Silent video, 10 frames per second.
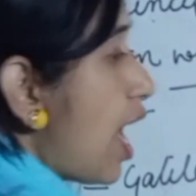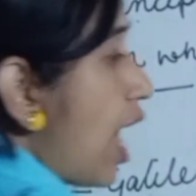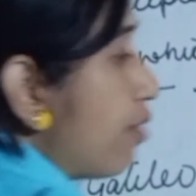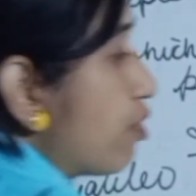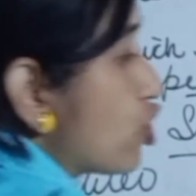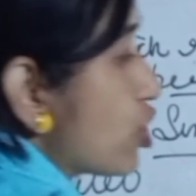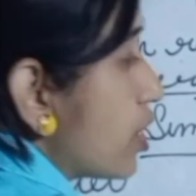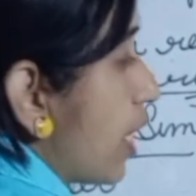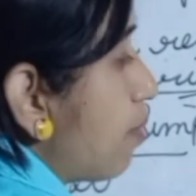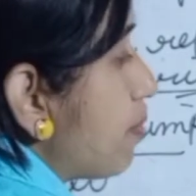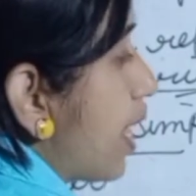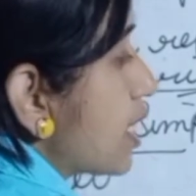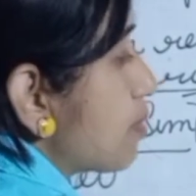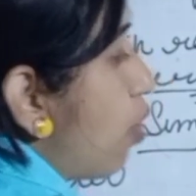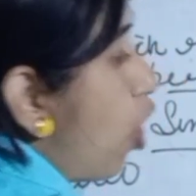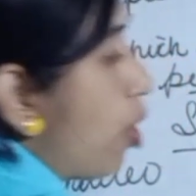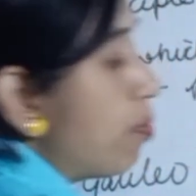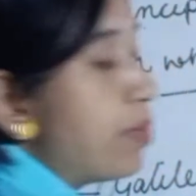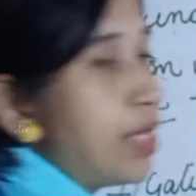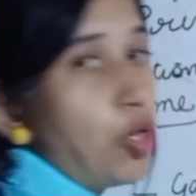and which is named as
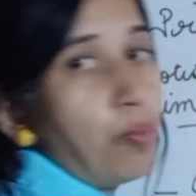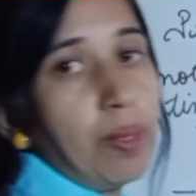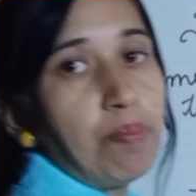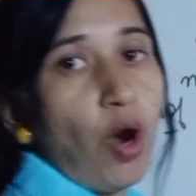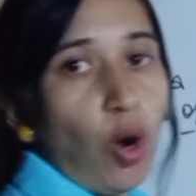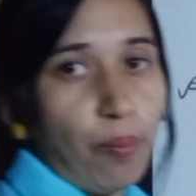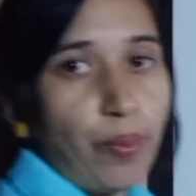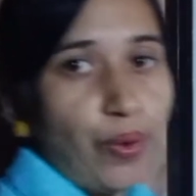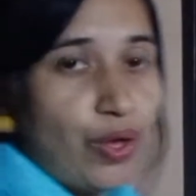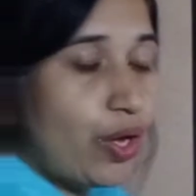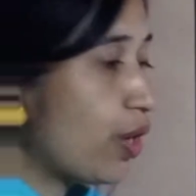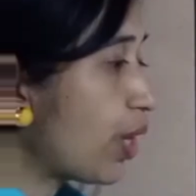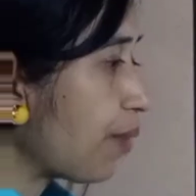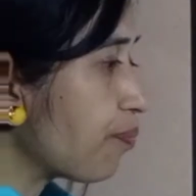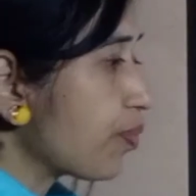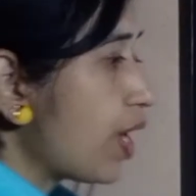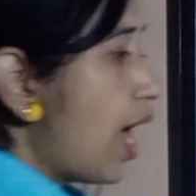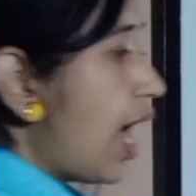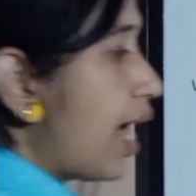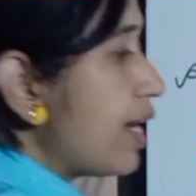bob, B-O-B, bob. Okay,
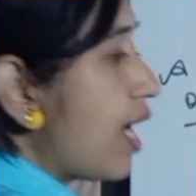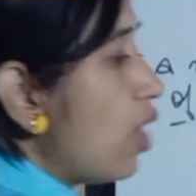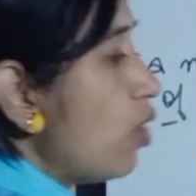and now